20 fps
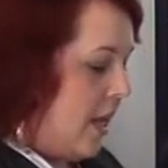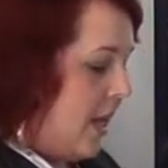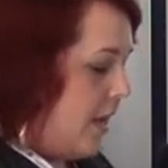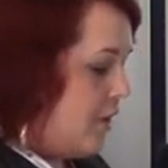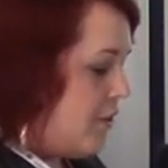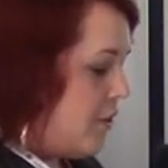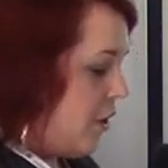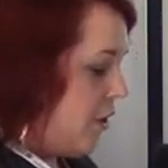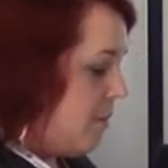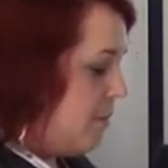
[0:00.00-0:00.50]

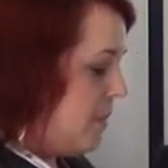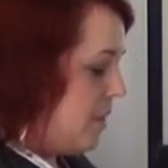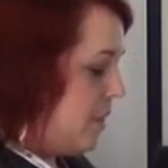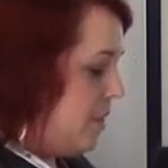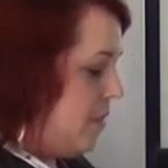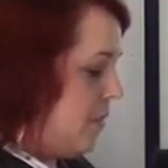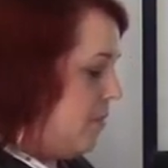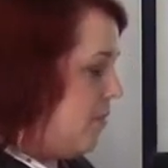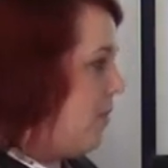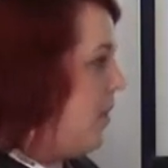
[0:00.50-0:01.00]
In terms
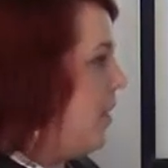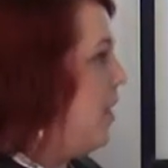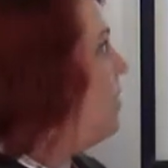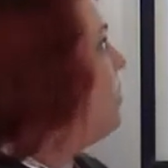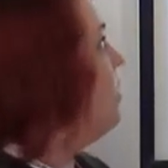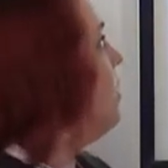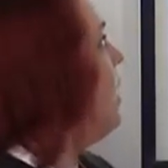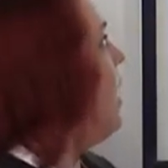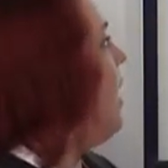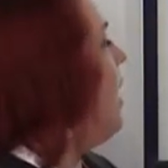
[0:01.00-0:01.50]
of
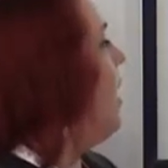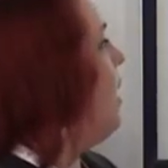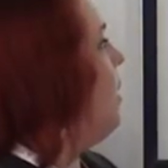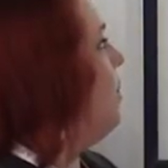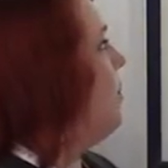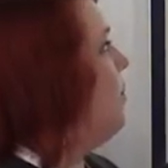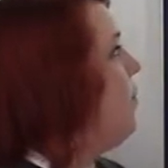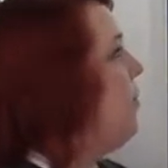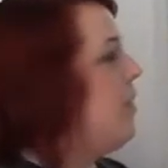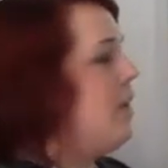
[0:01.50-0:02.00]

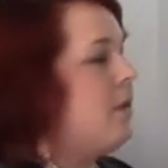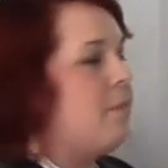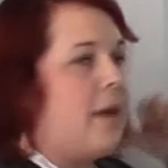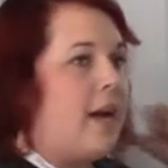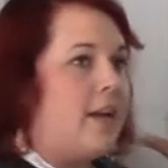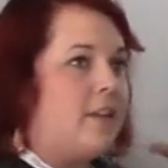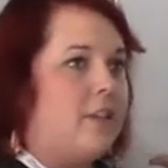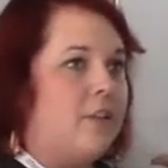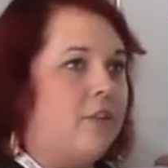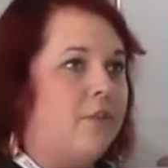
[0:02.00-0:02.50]
um, if you think
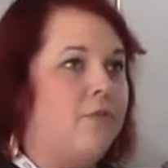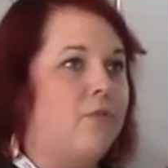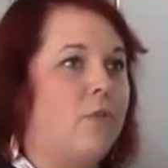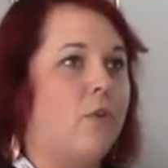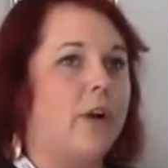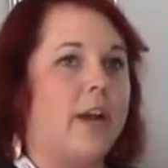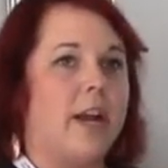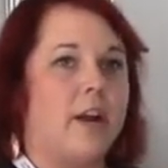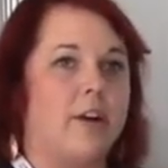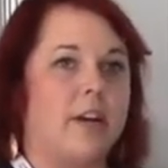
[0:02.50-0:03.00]
back to the
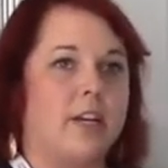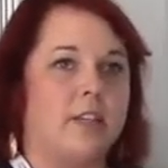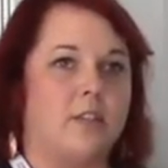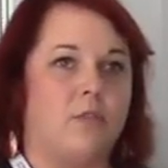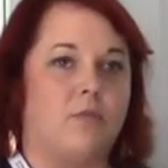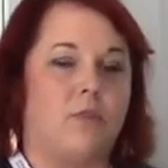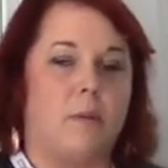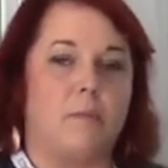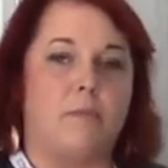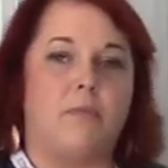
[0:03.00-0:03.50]
four areas
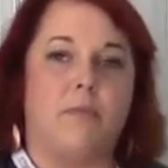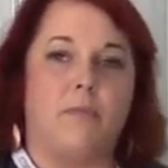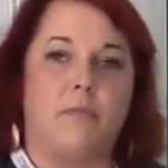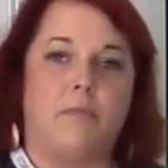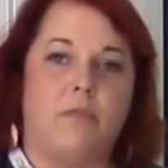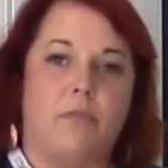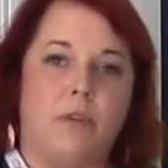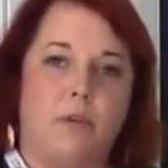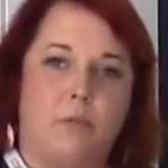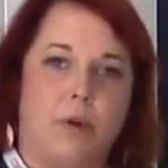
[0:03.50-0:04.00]
of web,
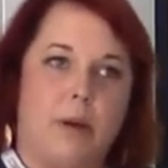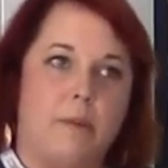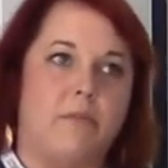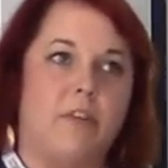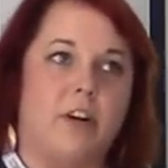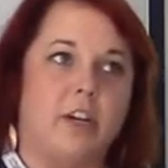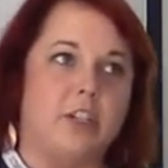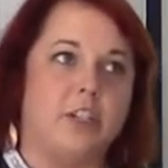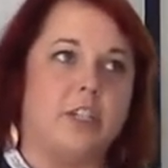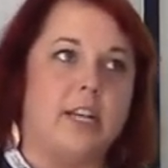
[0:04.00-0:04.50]
web
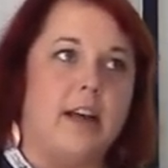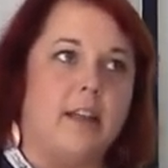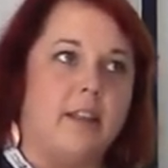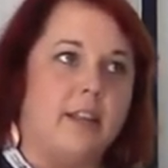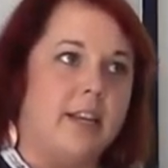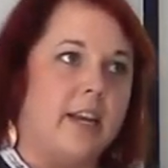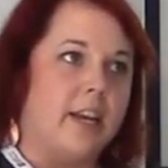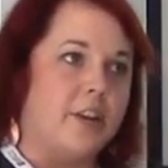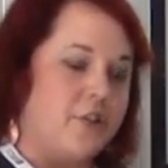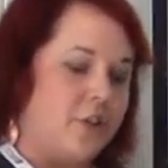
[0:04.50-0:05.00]

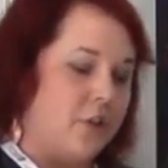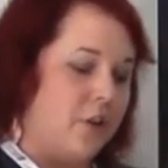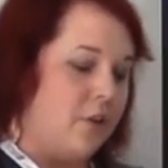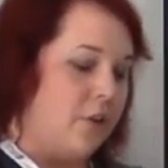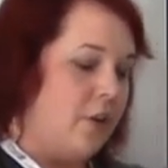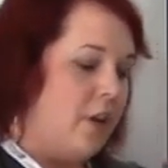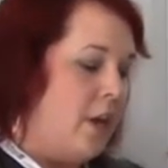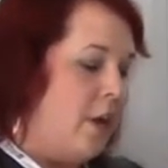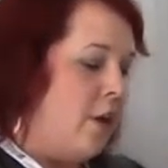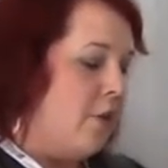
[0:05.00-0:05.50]
functionality I
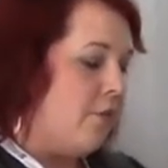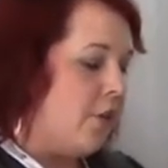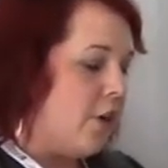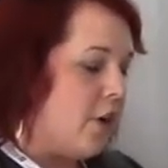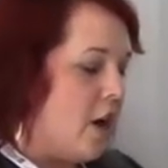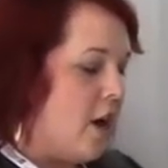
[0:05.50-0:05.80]
showed, for